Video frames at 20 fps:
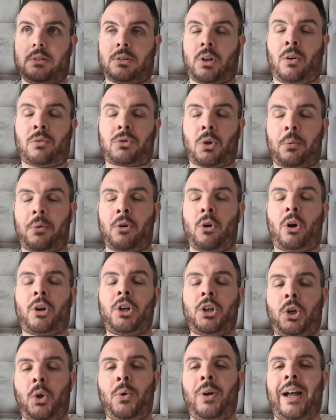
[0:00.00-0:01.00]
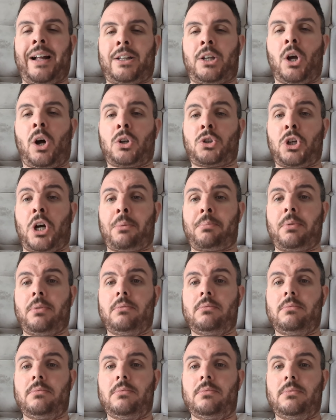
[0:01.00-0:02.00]
I've done you wrong, you do get the odd job,
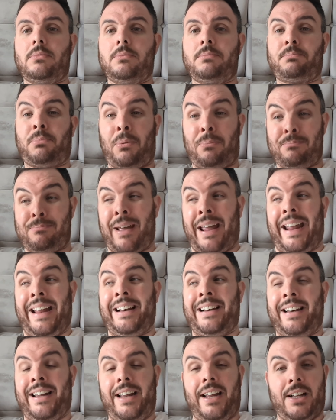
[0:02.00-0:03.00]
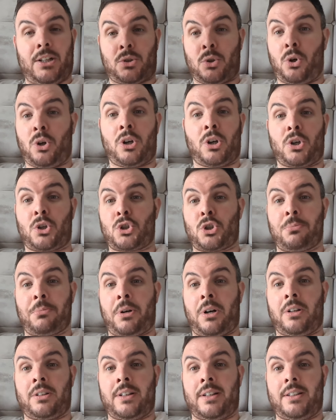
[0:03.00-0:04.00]
but mainly it's all in the summer
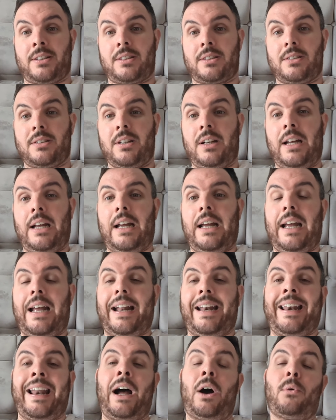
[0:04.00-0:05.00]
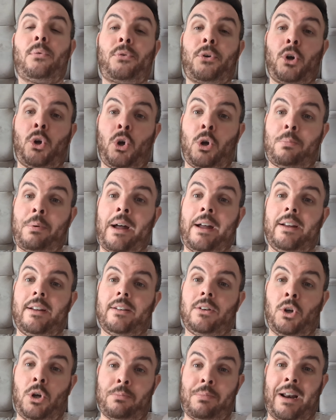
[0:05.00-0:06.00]
holidays. Now for Uber,
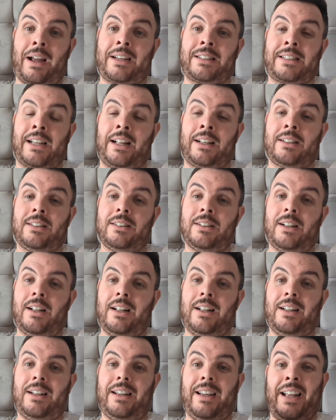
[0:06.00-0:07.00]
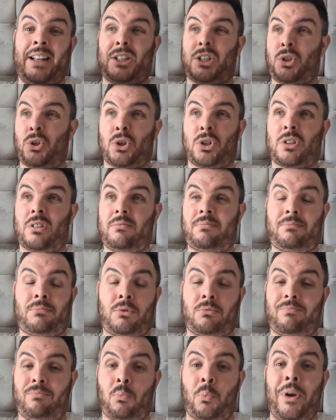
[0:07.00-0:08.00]
Uber XL, it's just
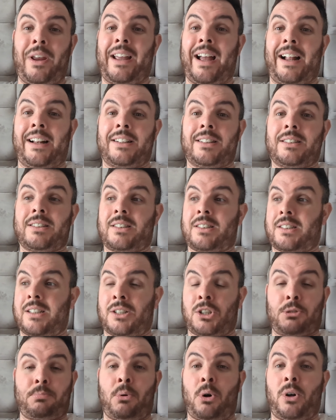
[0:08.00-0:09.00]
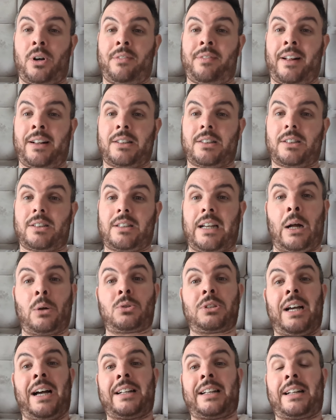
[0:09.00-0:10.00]
weekends and sporting events.
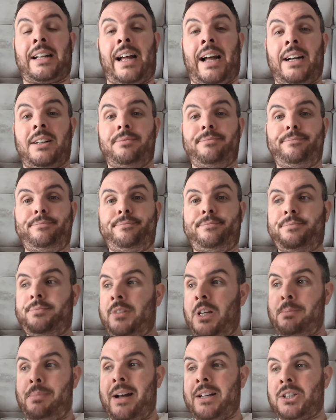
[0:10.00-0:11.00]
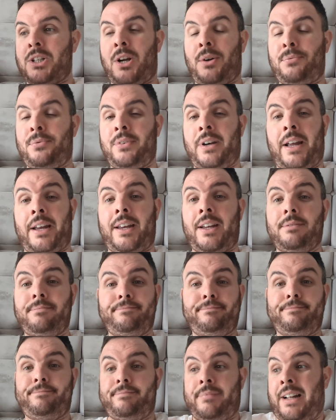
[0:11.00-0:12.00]
Outside of that, you're better off from like
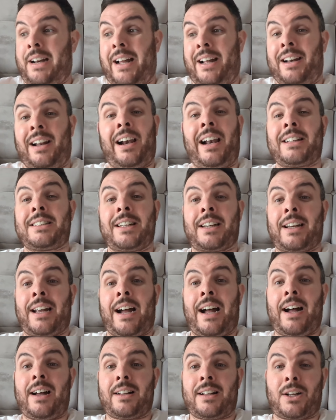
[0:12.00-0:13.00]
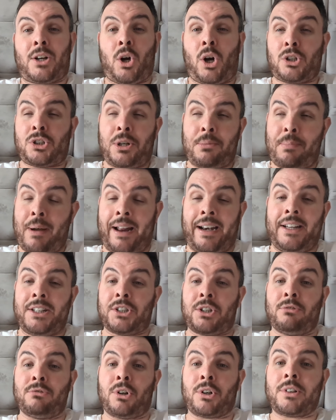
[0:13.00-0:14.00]
an, an electric car that costs you pennies
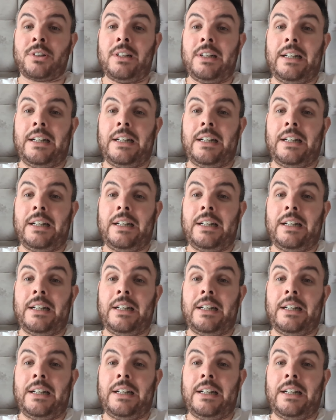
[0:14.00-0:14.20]
to run.